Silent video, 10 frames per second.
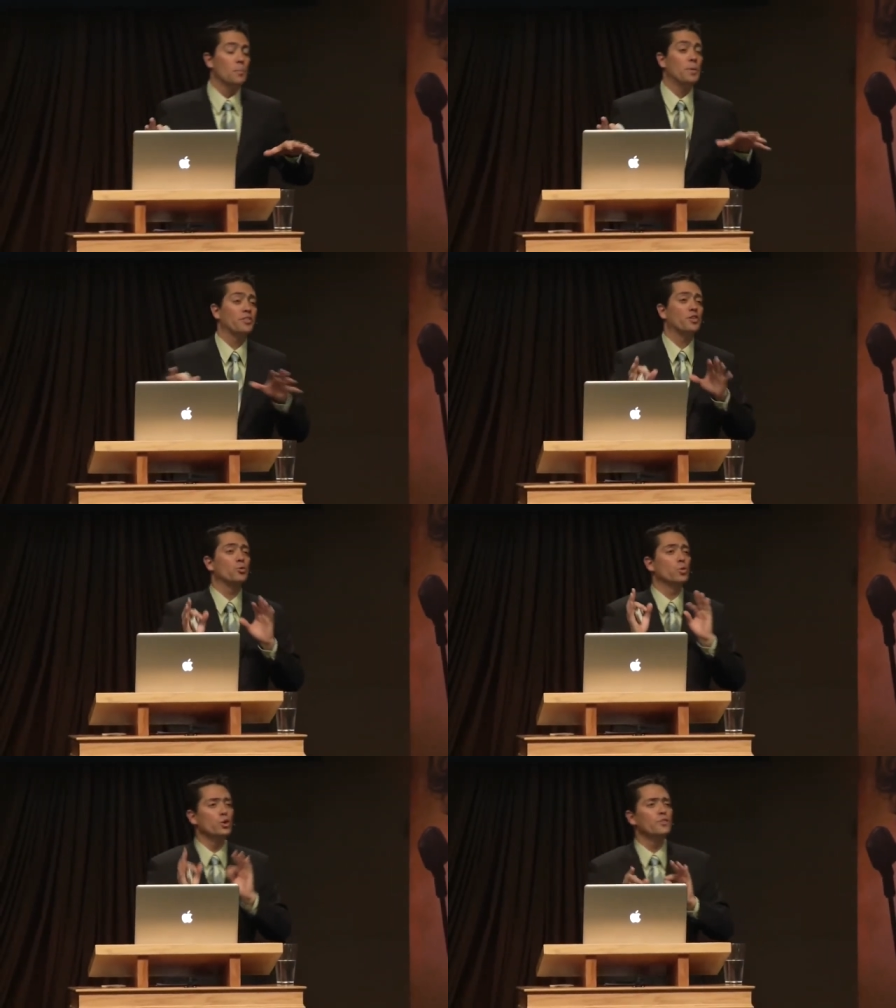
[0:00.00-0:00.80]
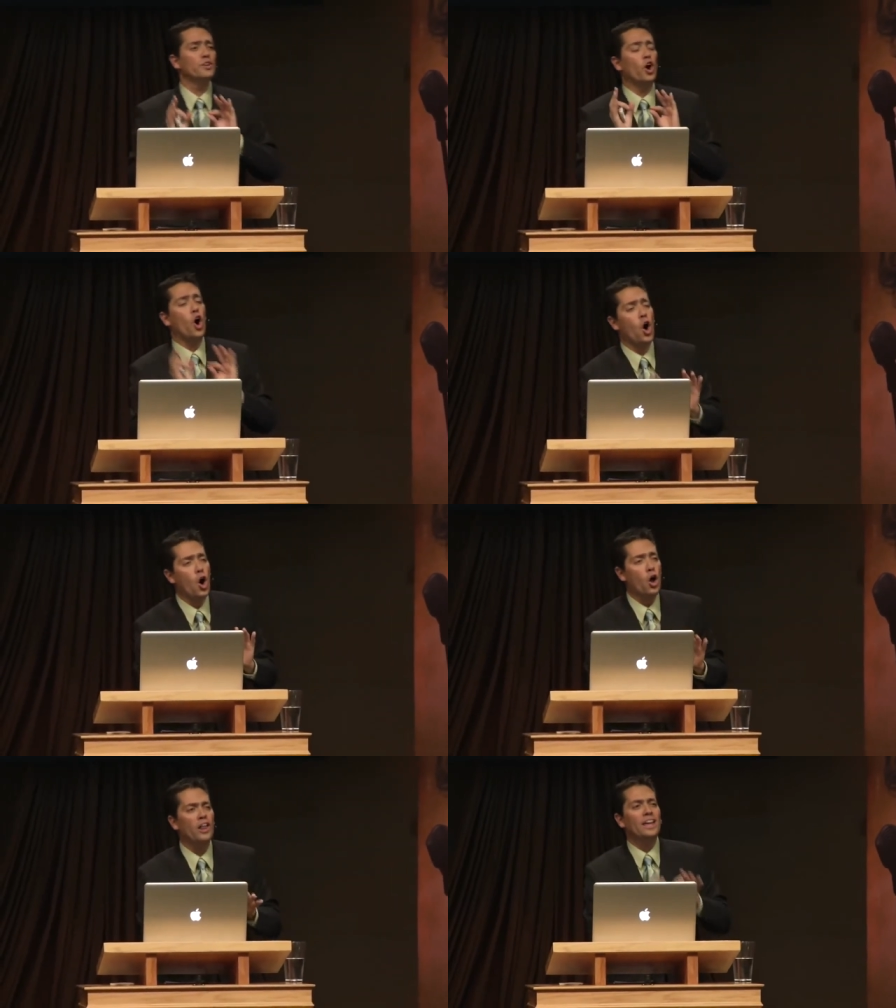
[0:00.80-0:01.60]
But the root of it
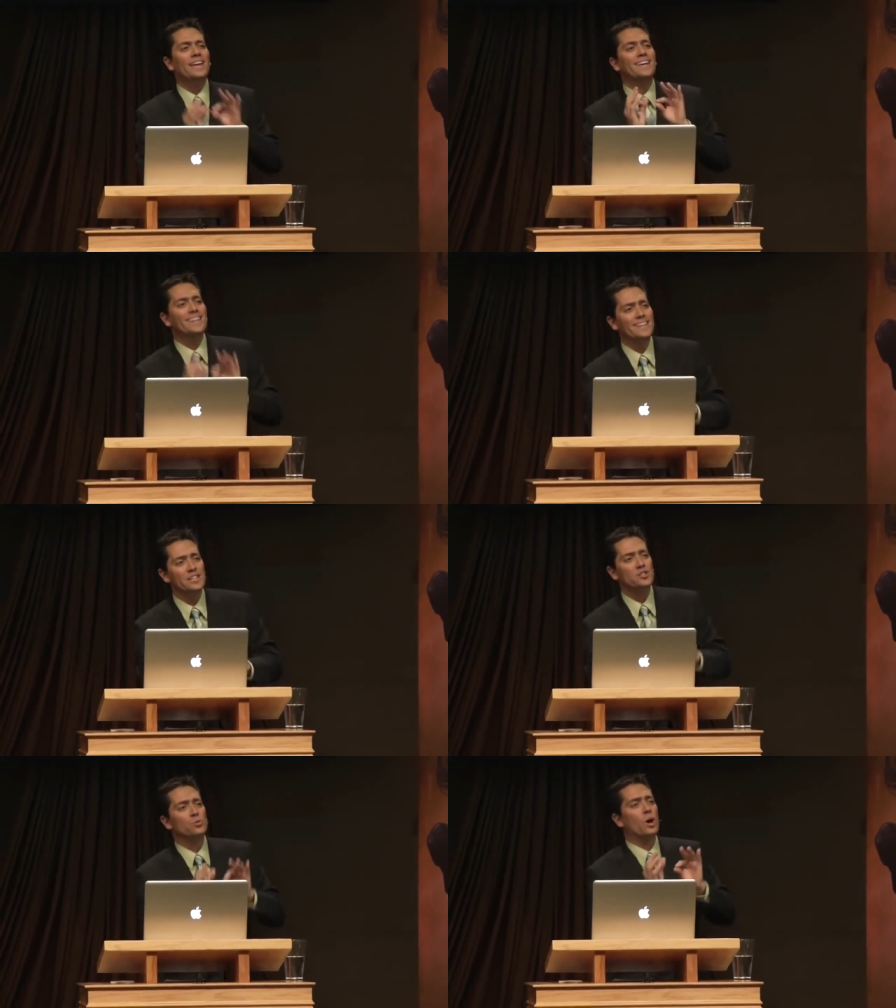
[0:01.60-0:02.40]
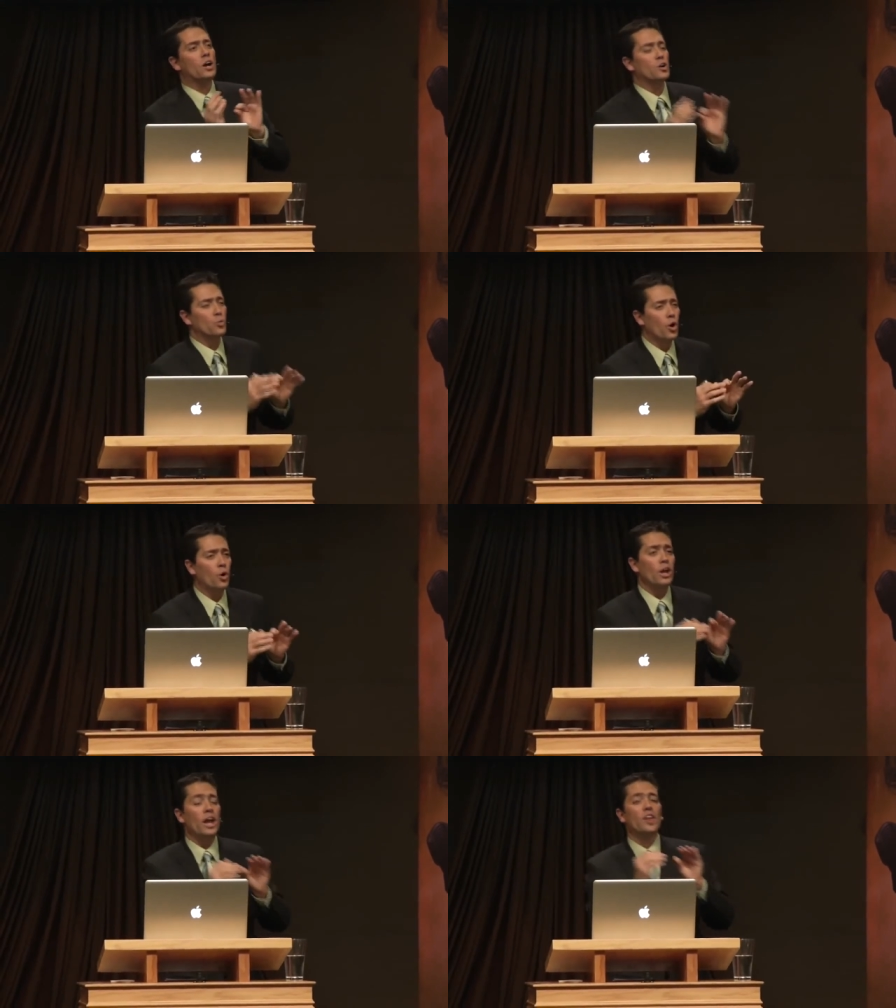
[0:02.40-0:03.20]
all is rock and
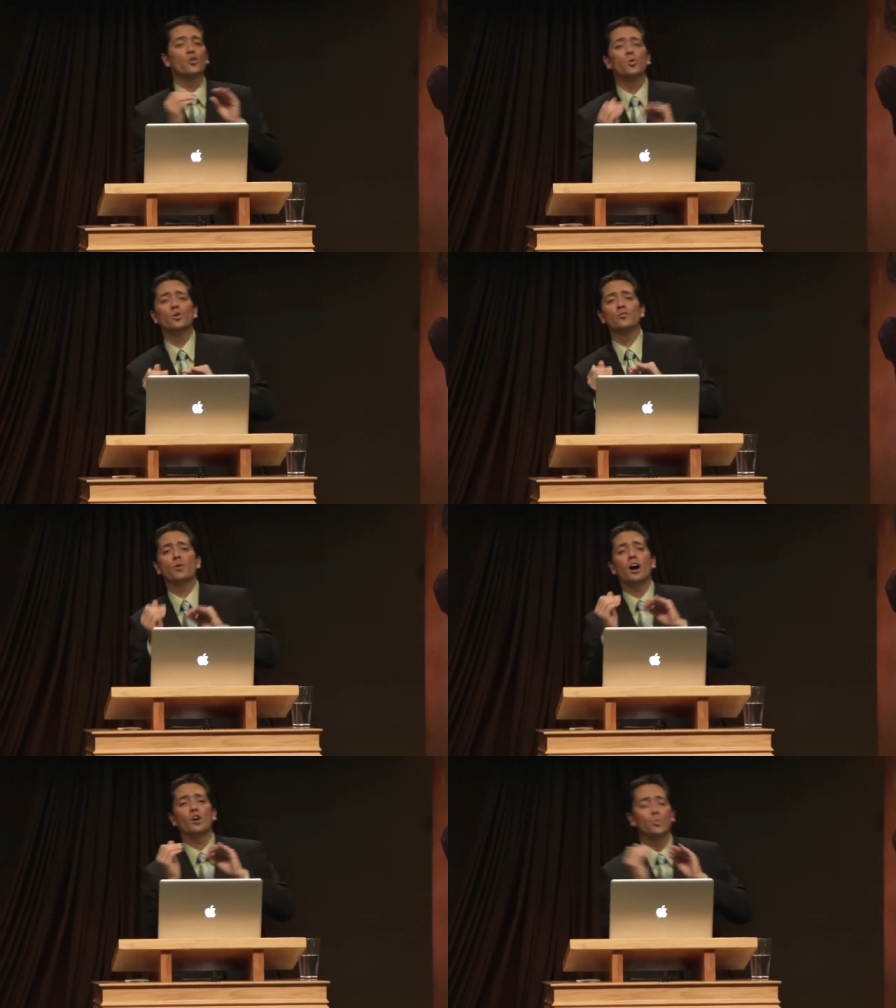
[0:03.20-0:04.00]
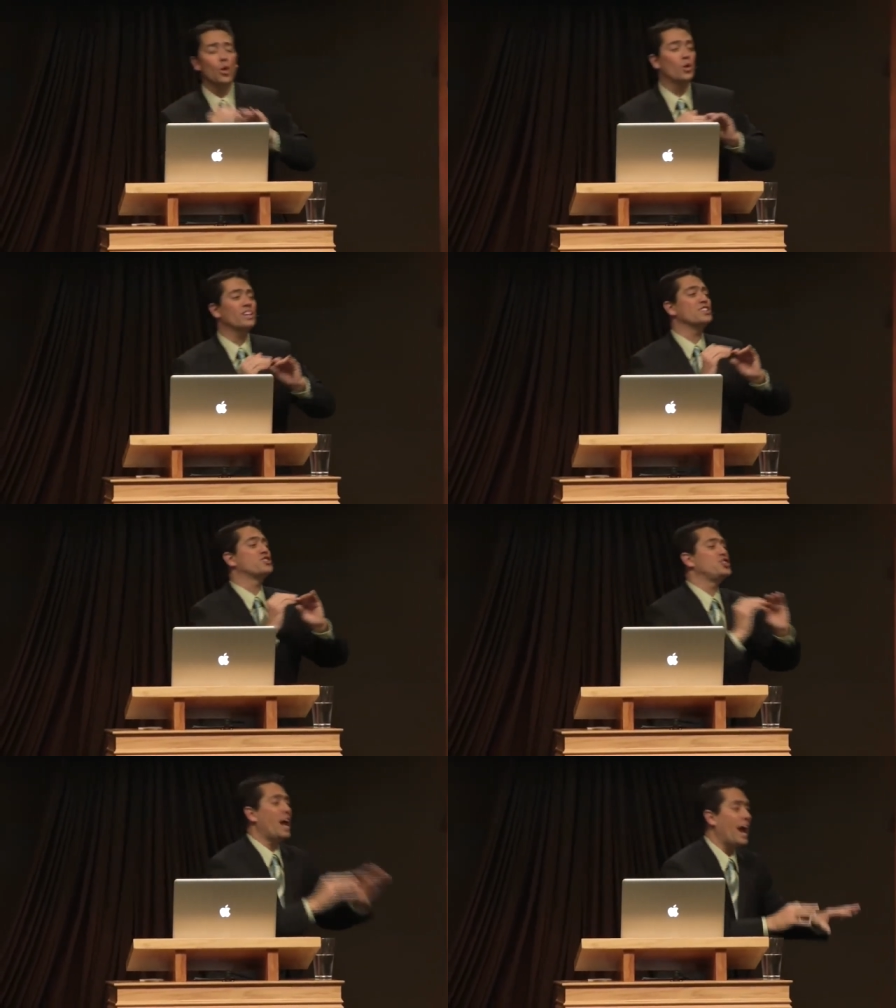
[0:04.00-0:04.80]
roll, and the root of rock and roll
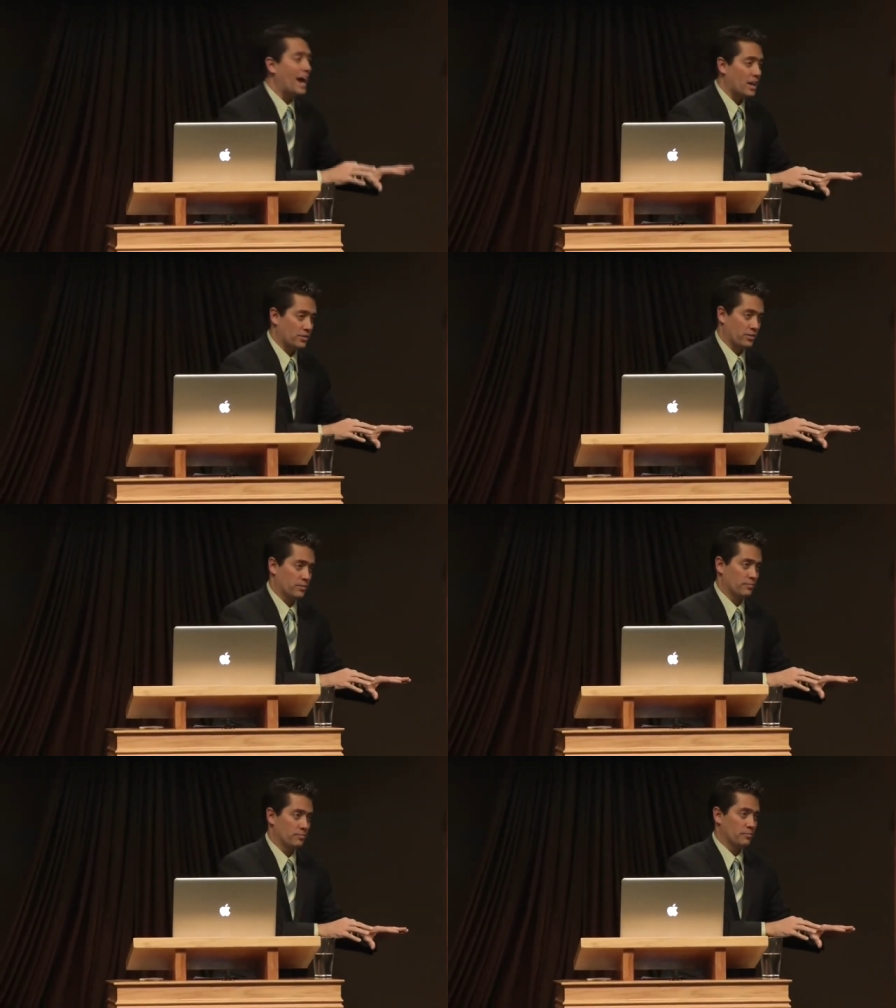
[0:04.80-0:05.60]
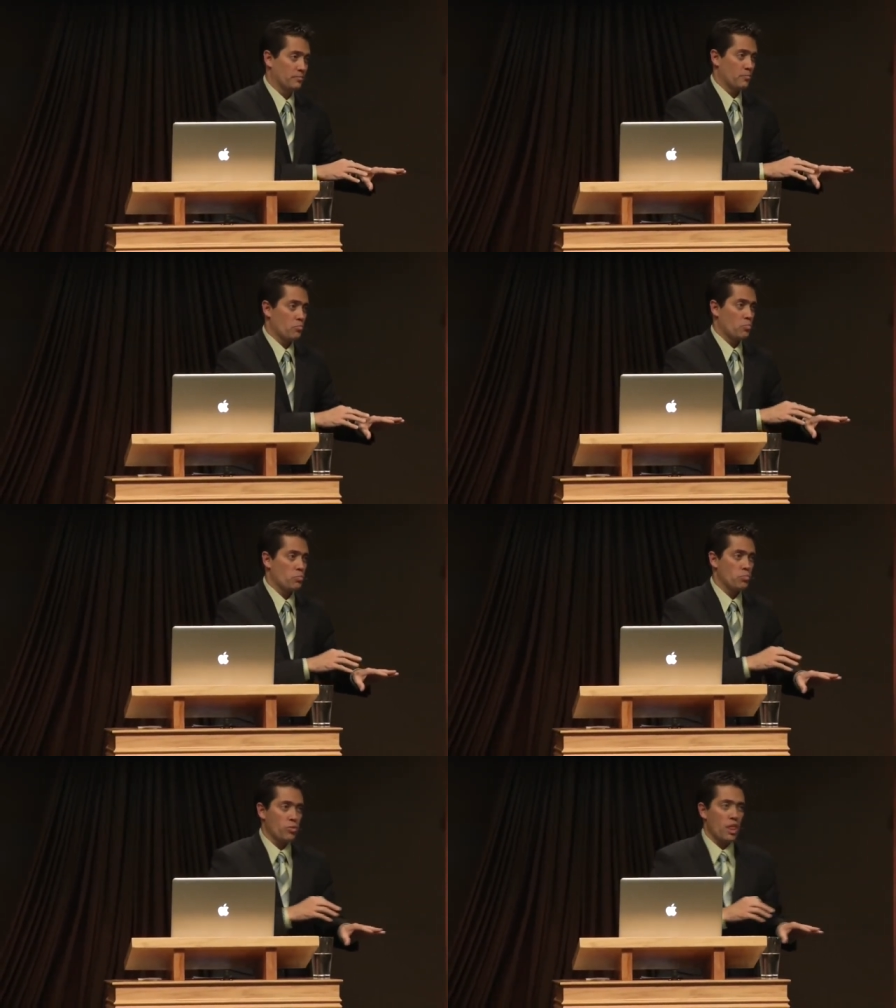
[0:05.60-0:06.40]
is jazz.
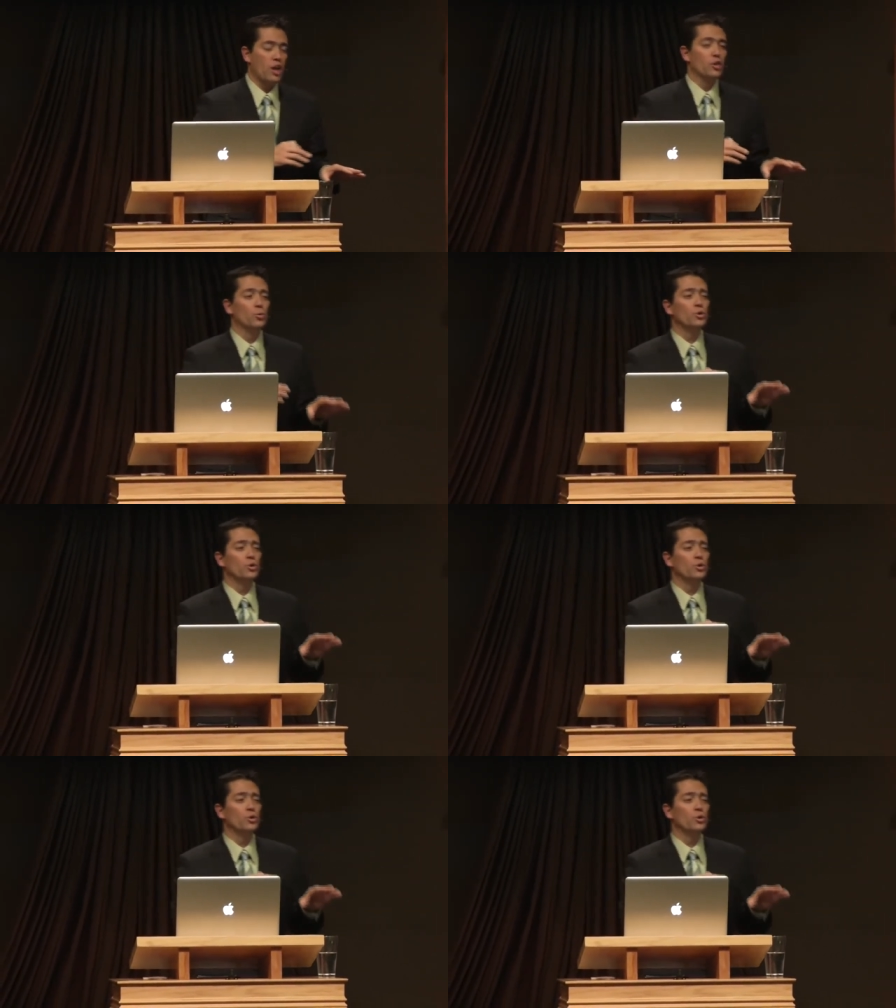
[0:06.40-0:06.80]
And the